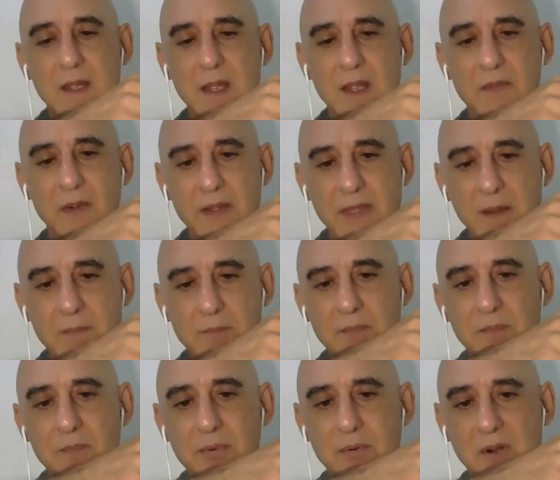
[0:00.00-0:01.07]
If I then
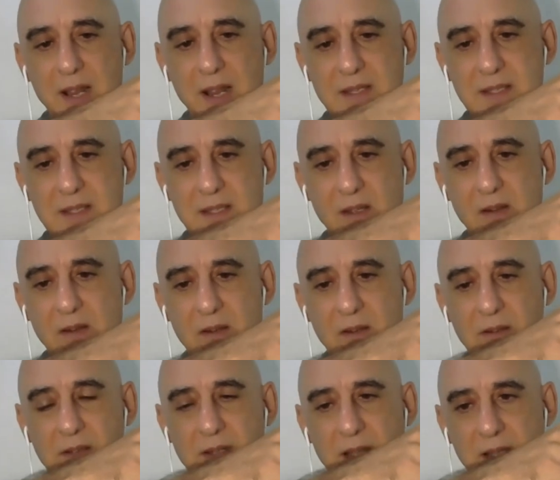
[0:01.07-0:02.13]
press
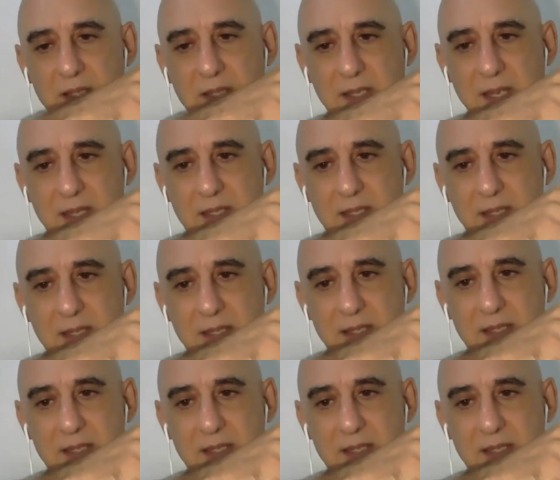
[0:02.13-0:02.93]
on large intestine